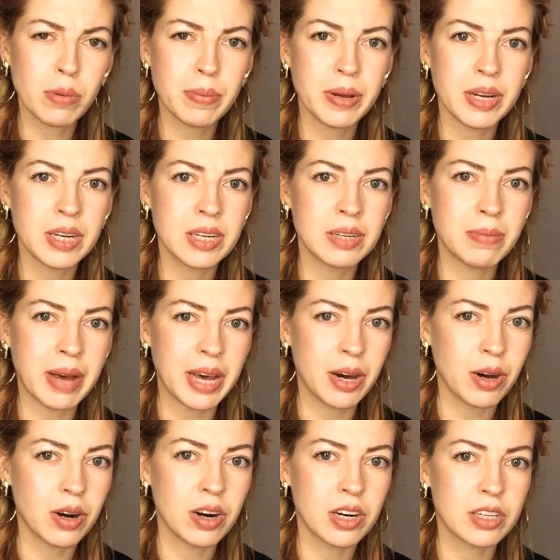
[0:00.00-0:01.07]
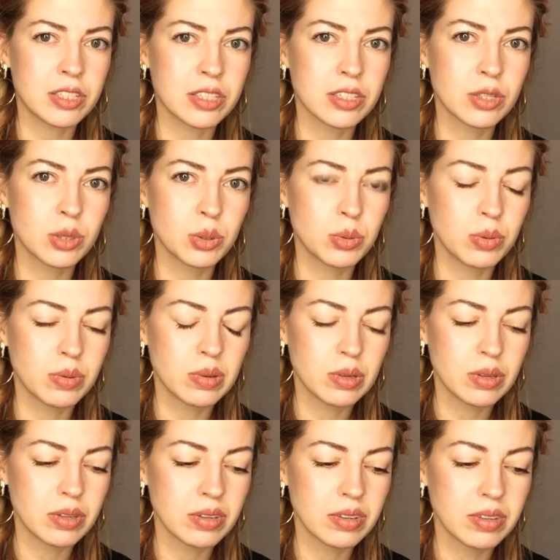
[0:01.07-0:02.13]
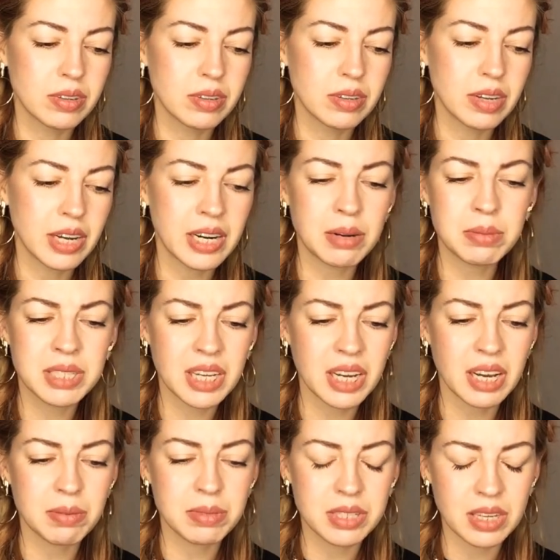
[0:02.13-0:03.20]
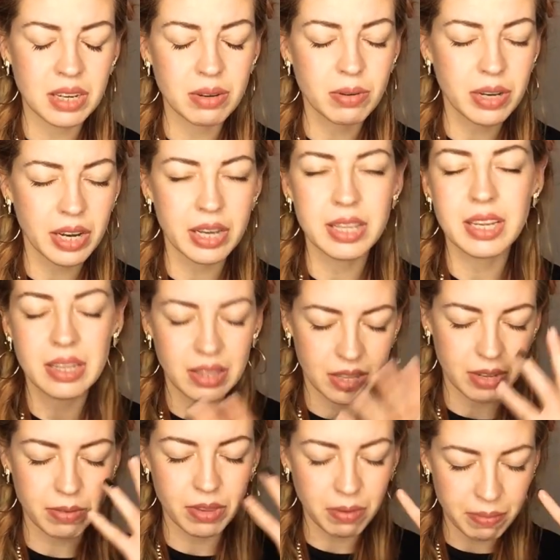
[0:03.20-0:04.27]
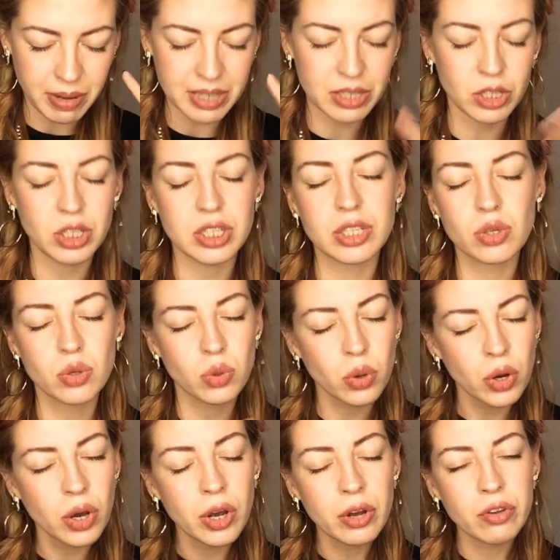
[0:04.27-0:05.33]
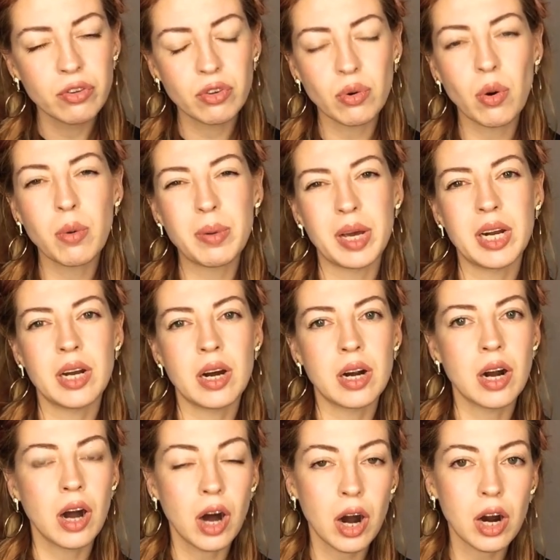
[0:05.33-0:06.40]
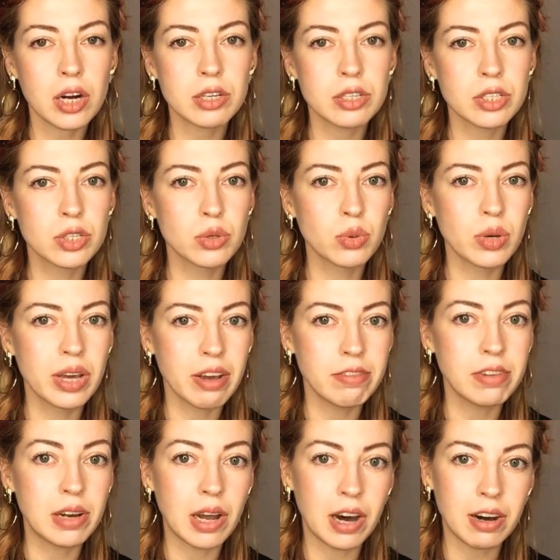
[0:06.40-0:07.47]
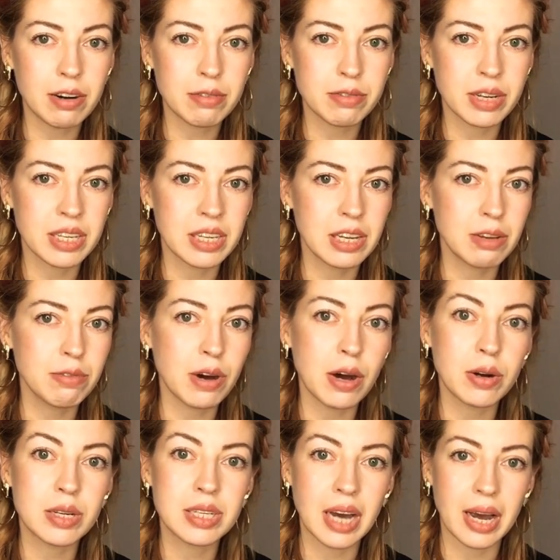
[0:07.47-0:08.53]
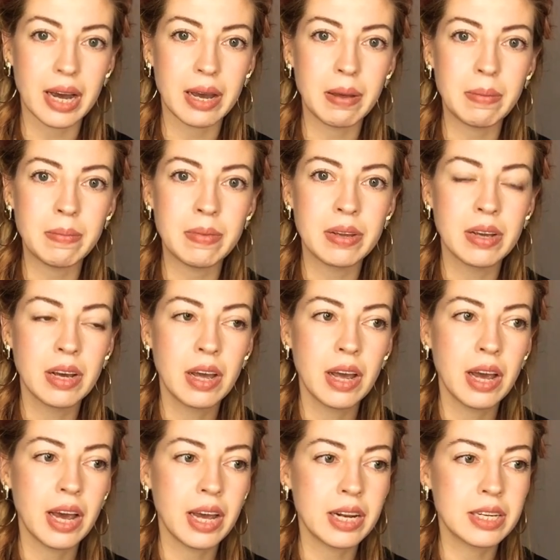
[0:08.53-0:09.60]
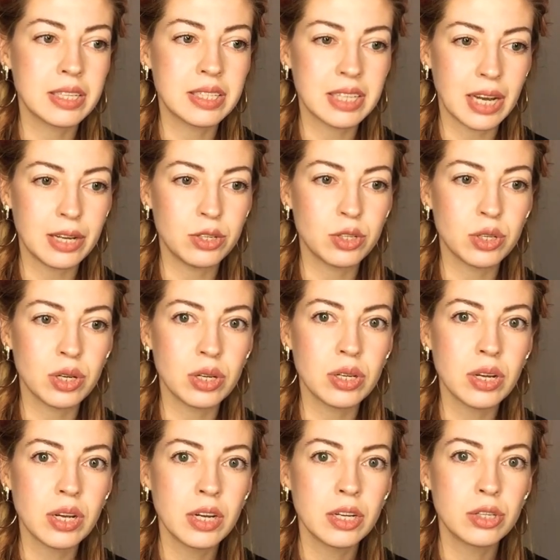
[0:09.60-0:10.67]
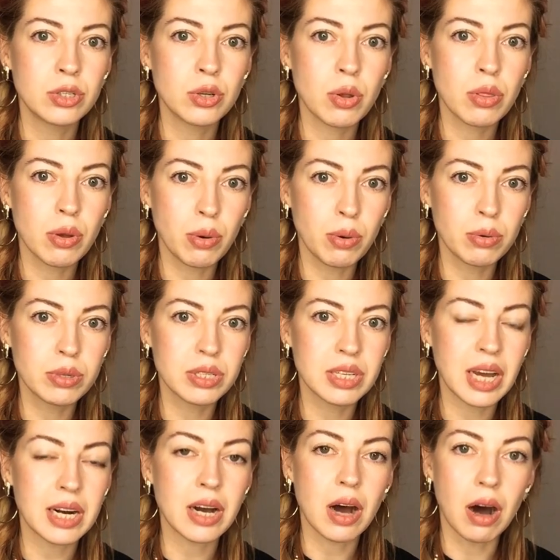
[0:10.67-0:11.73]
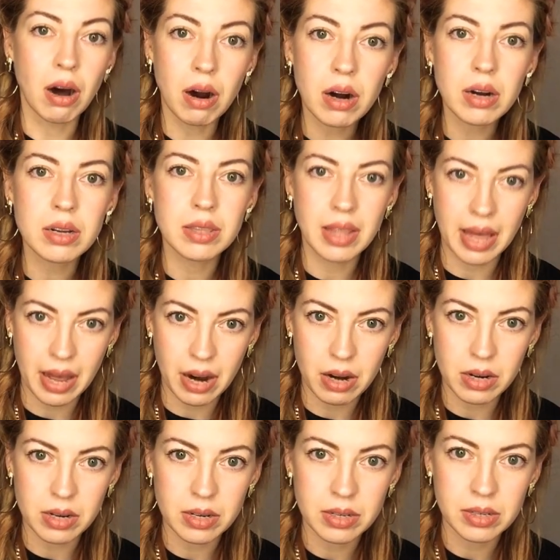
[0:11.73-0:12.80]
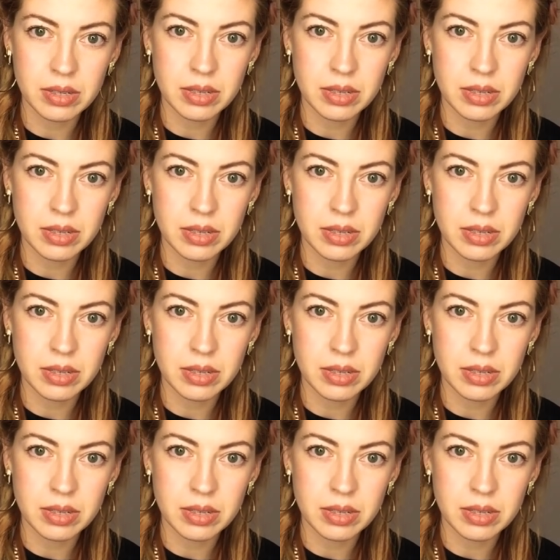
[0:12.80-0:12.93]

open my heart to, and I'm saying, I'm saying, okay, the, the, the message is to, to open our hearts to give love and give our time and attention to those that are there